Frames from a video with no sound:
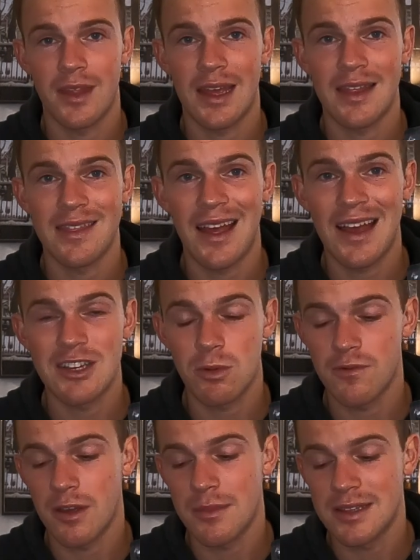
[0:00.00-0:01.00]
and that is what
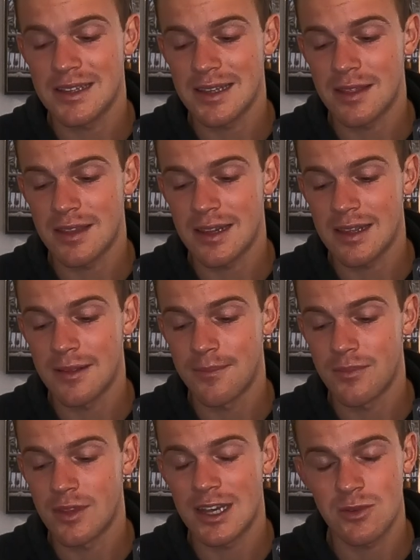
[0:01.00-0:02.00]
vitamin D3,
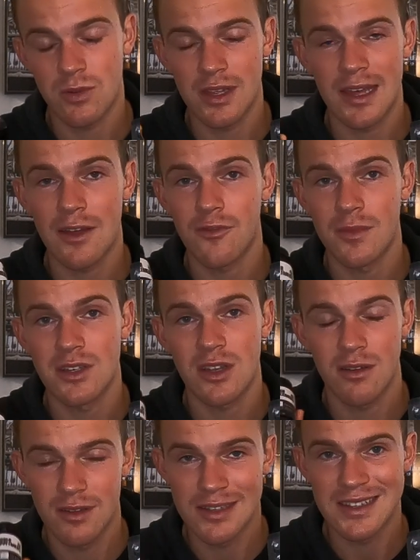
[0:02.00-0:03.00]
that's where you get from the
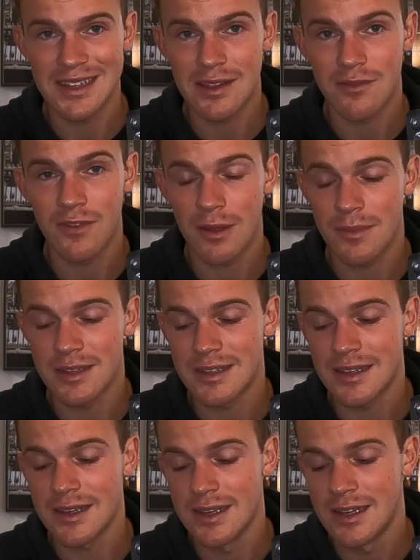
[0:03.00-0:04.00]
sun, vitamin
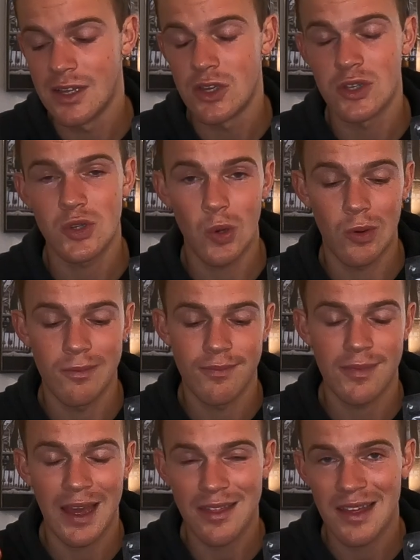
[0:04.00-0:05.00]
D. So
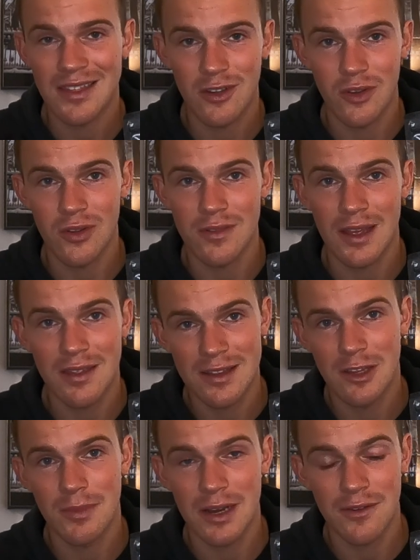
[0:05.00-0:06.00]
I think they're good, I think
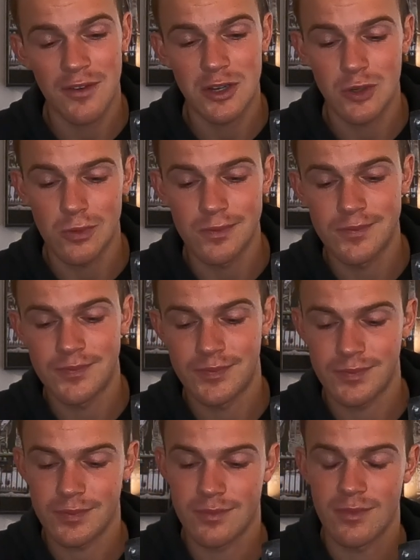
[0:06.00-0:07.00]
they're beneficial,
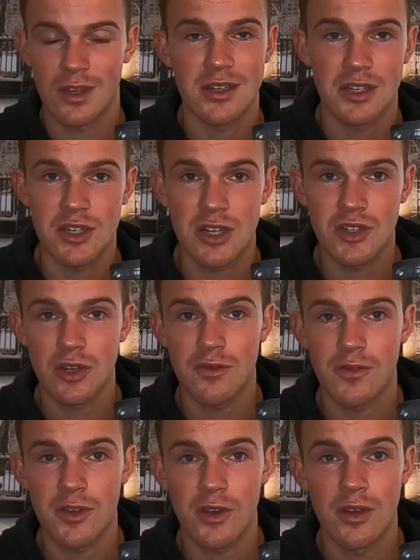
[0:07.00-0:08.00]
because the sun's good
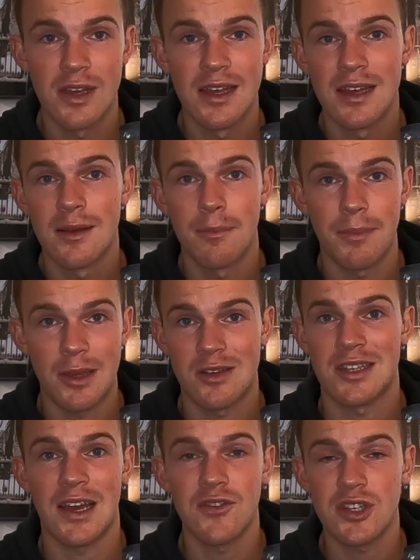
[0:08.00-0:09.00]
for you, because
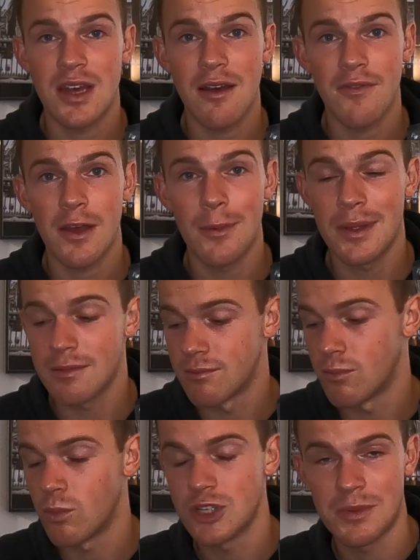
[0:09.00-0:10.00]
it gives you that vitamin,
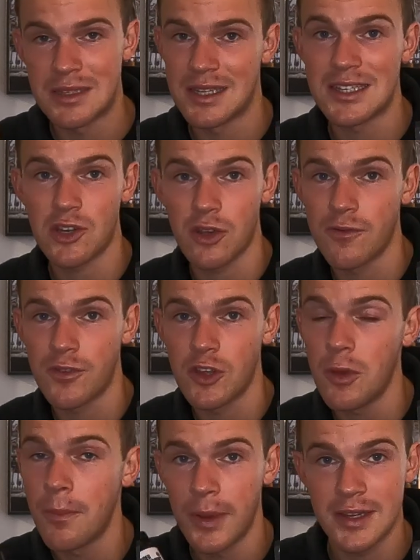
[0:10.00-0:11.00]
which means these are good for
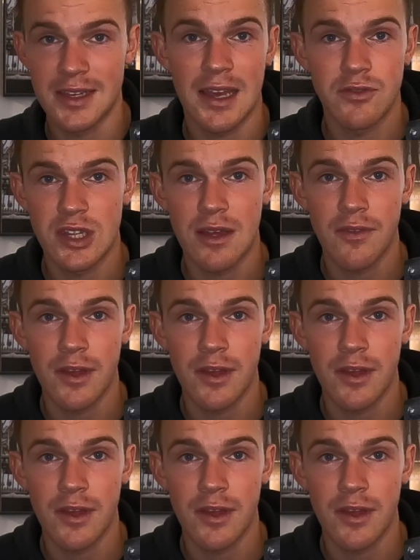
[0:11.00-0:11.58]
you because it gives you that